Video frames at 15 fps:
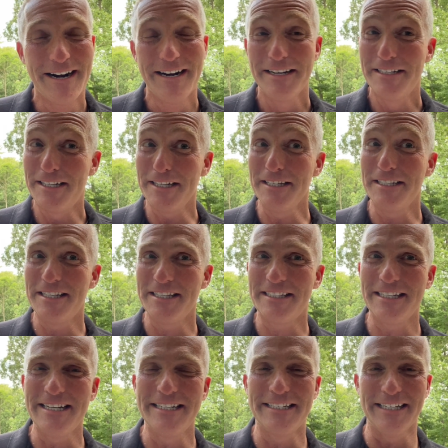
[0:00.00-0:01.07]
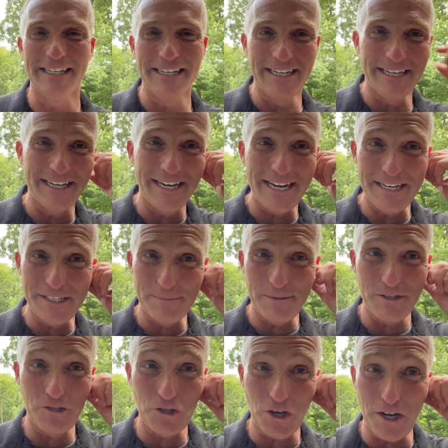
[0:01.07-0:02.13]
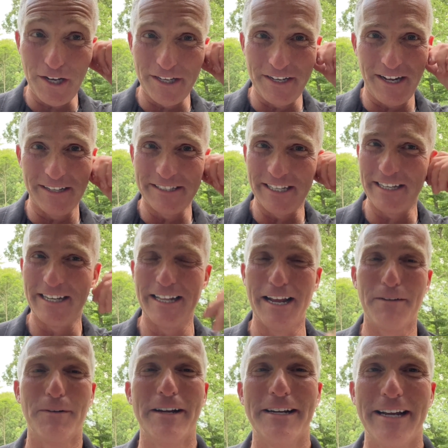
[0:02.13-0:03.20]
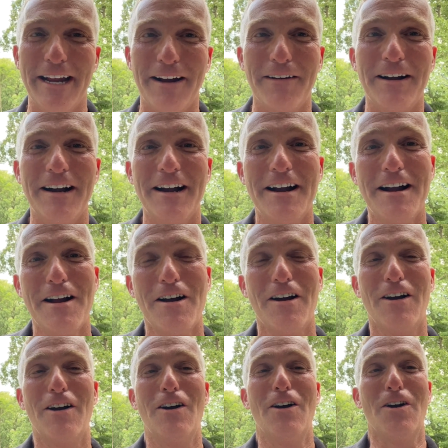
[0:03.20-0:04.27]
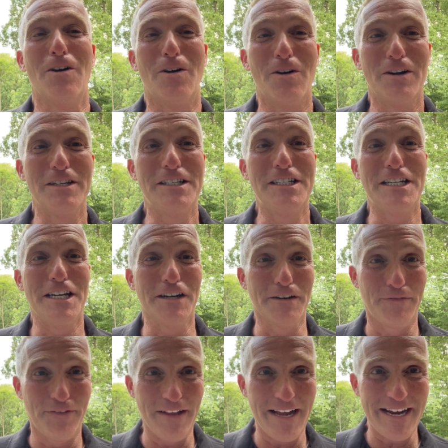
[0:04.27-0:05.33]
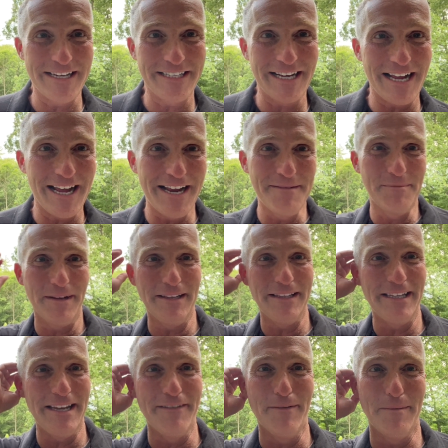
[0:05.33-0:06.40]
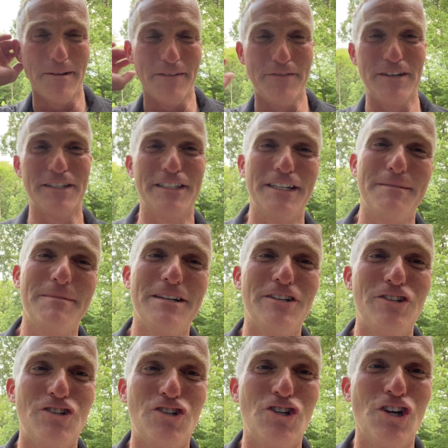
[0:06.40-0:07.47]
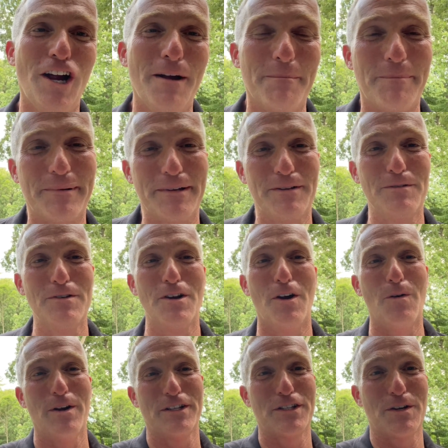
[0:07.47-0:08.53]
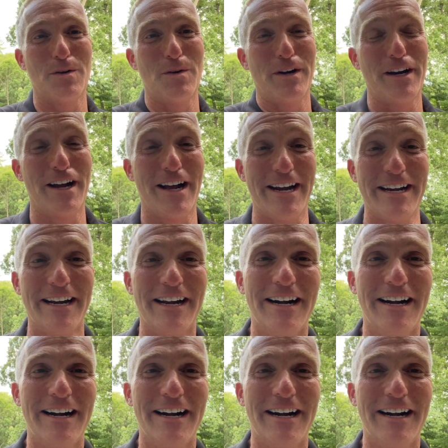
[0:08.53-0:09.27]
Tis the season and it ain't to be jolly, I'll tell you that right now. Oh, deer flies, unbelievable. If you see me jump, you know what's going on.